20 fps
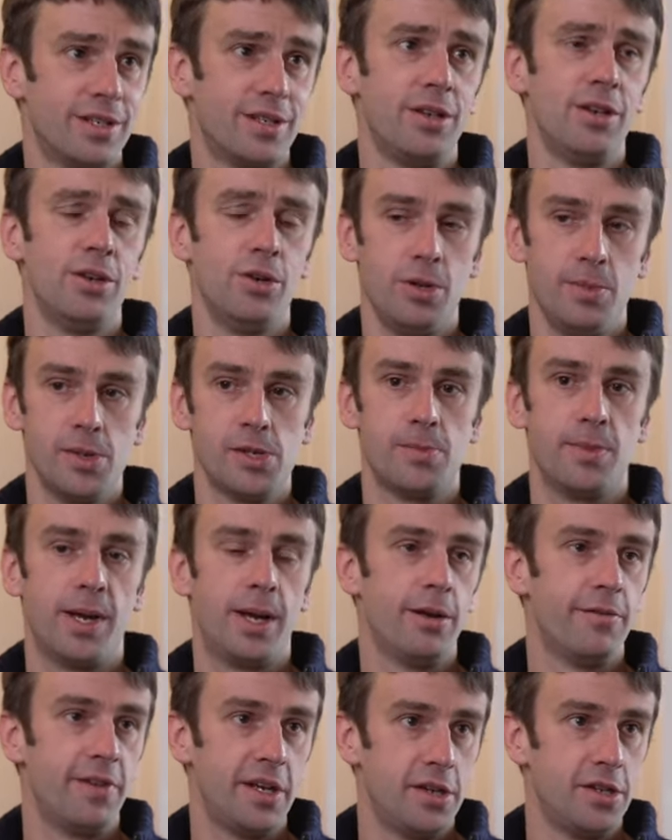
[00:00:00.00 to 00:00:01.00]
It's an enormous
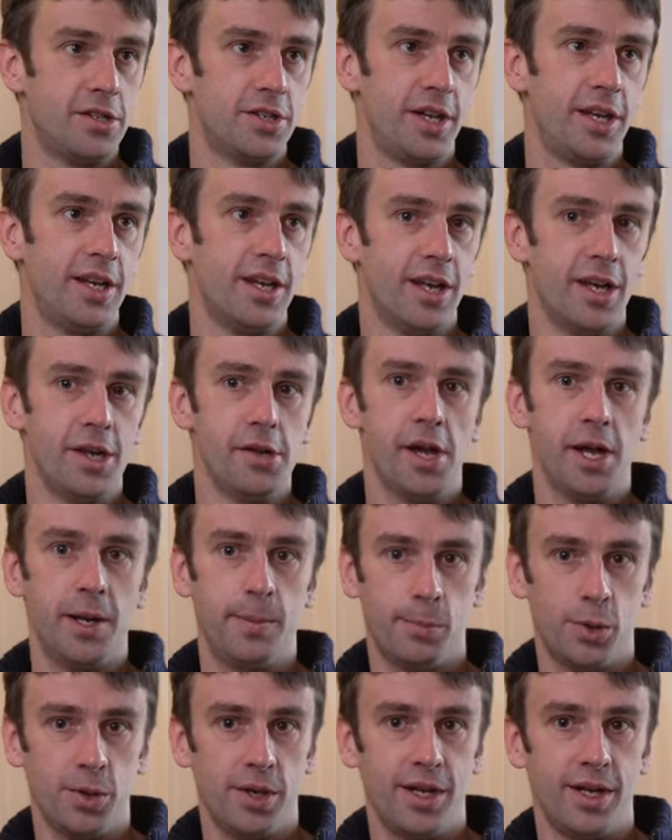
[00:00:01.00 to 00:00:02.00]
amount of energy and
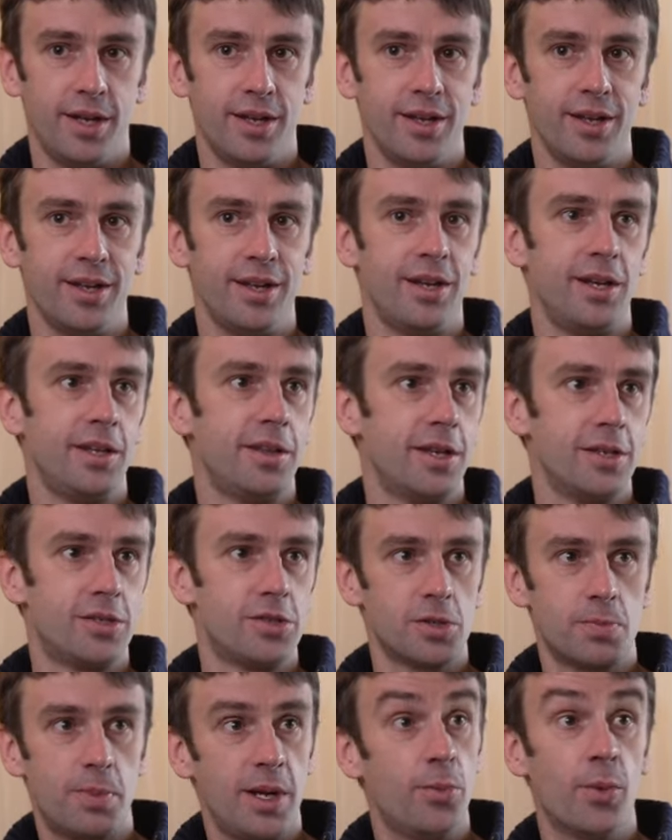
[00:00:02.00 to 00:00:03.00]
money that's
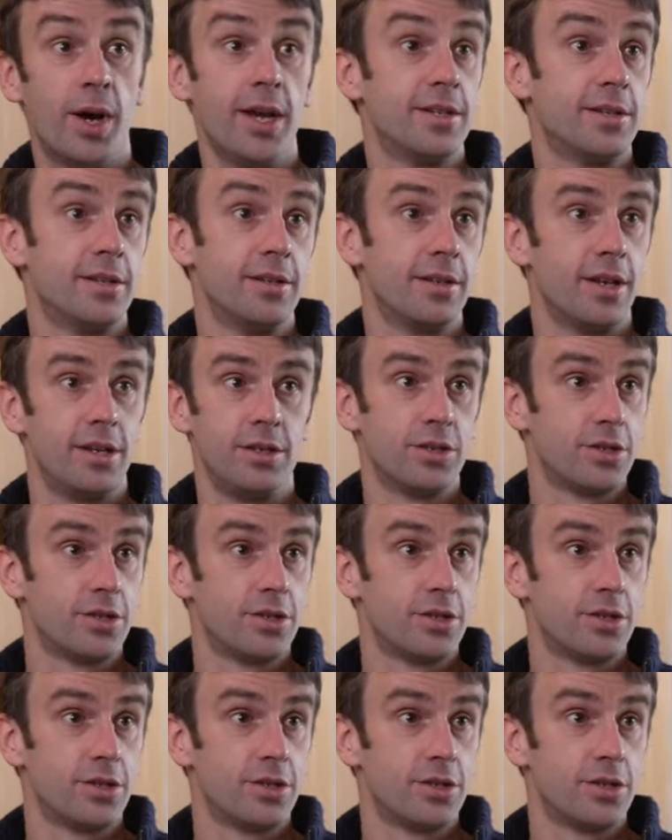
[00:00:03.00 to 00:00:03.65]
just being wasted.